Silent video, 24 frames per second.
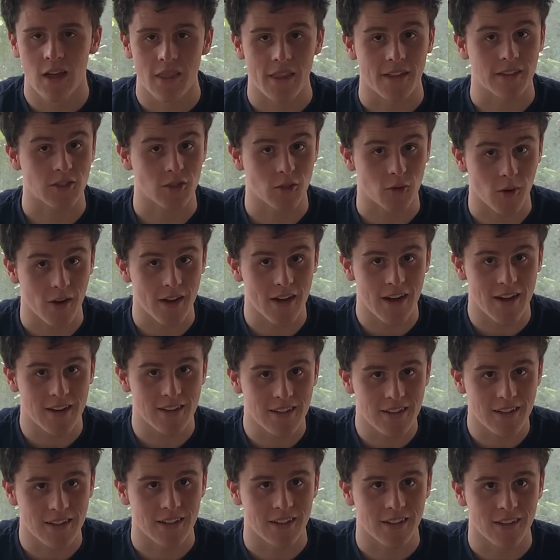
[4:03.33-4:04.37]
That's a great
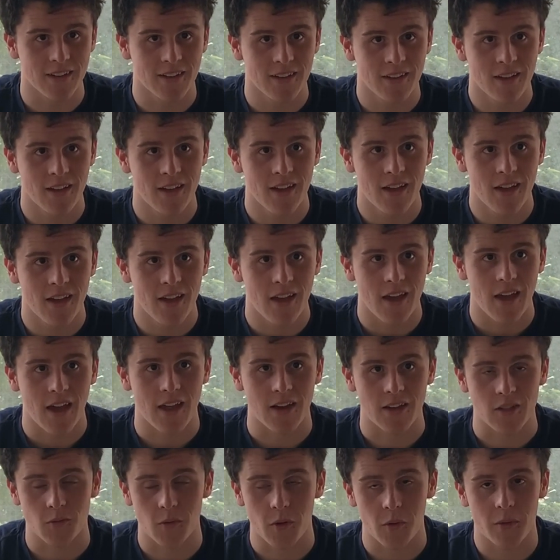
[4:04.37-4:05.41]
idea,
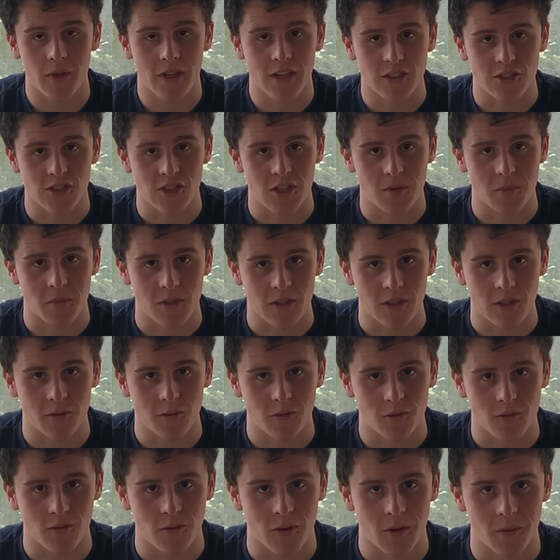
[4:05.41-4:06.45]
and it's where we get
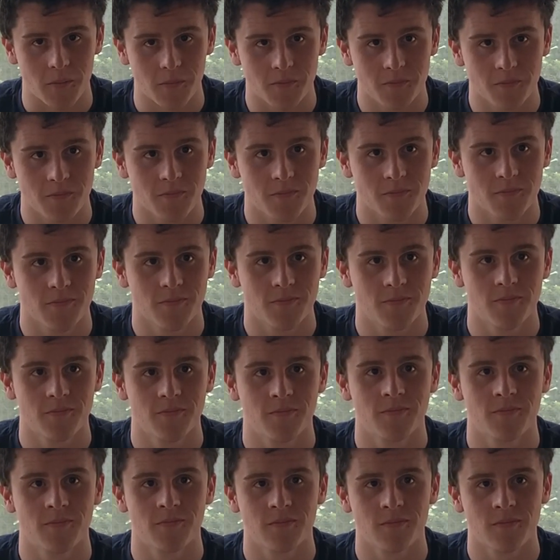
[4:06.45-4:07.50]
GPUs from.
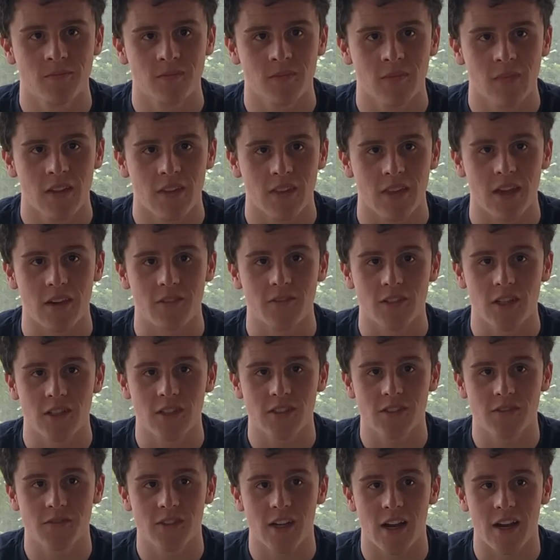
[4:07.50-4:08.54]
They have
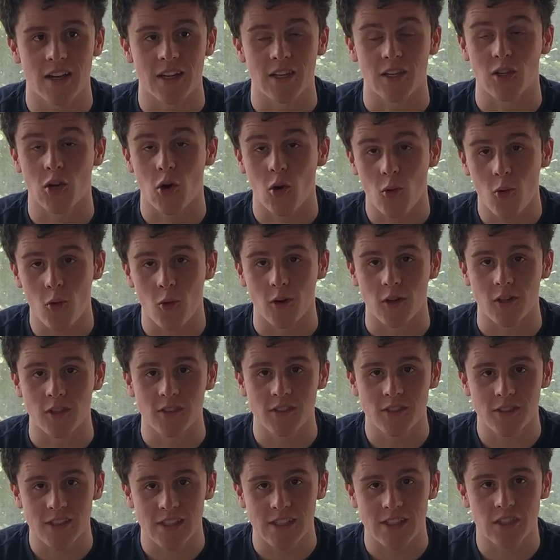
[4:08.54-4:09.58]
tons of tiny
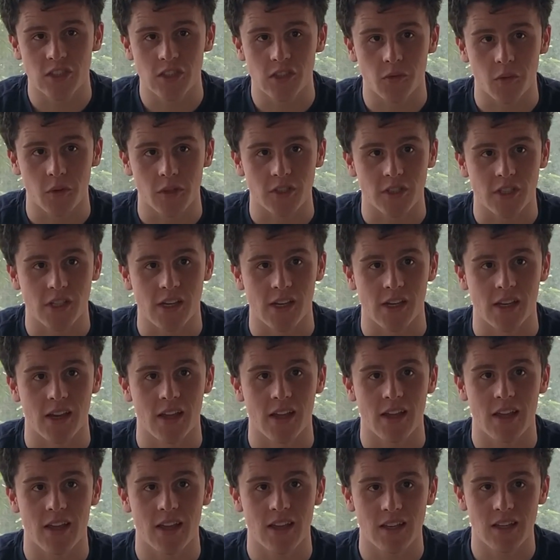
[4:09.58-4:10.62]
cores, each of which
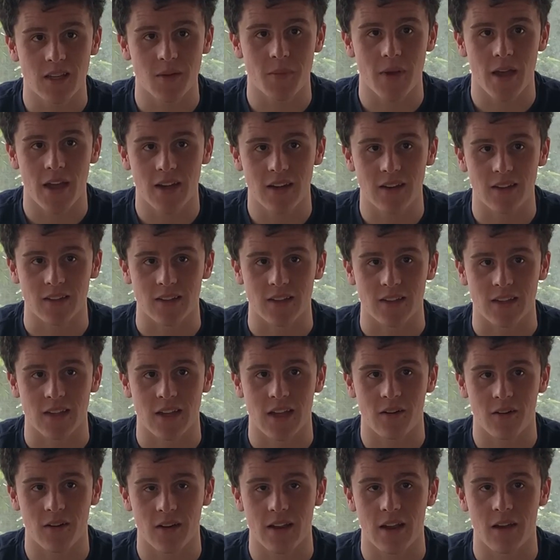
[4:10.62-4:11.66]
can independently
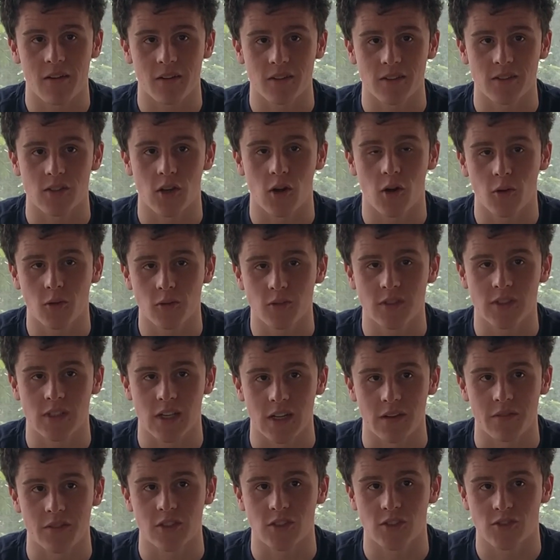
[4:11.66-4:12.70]
carry out its own
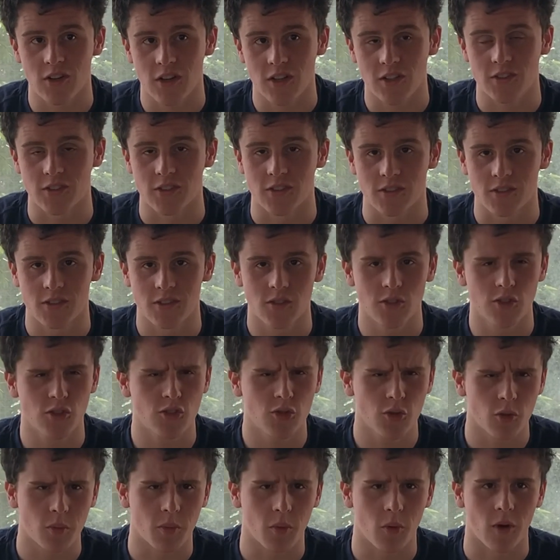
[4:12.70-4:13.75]
set of instructions,
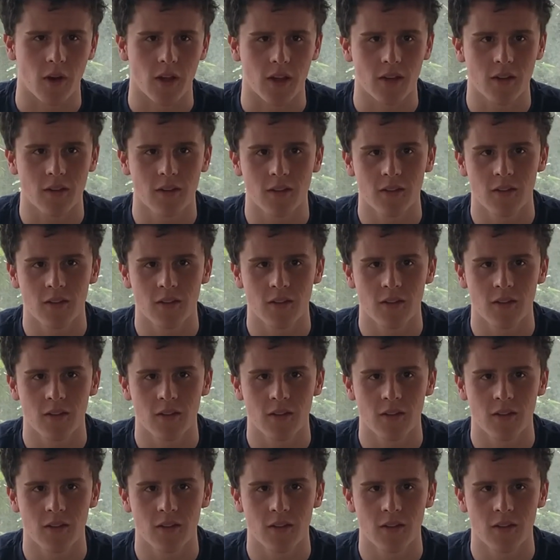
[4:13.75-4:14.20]
to a point.